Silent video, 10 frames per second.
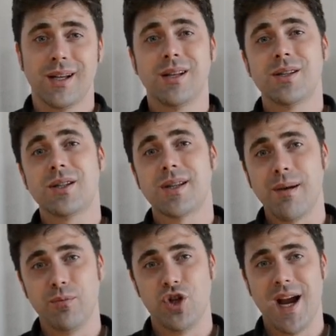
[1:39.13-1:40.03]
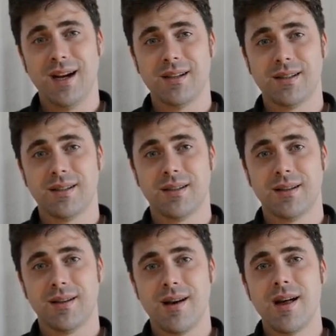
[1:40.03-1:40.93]
subject,
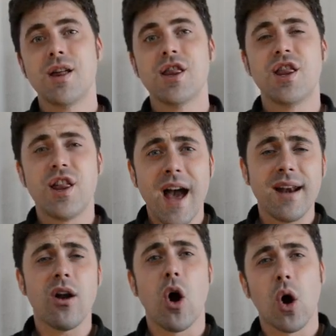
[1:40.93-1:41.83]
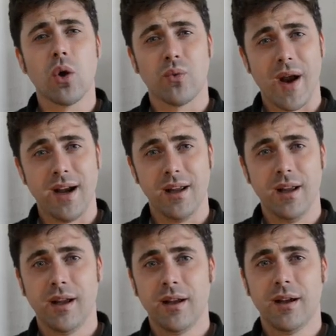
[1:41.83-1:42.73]
then already,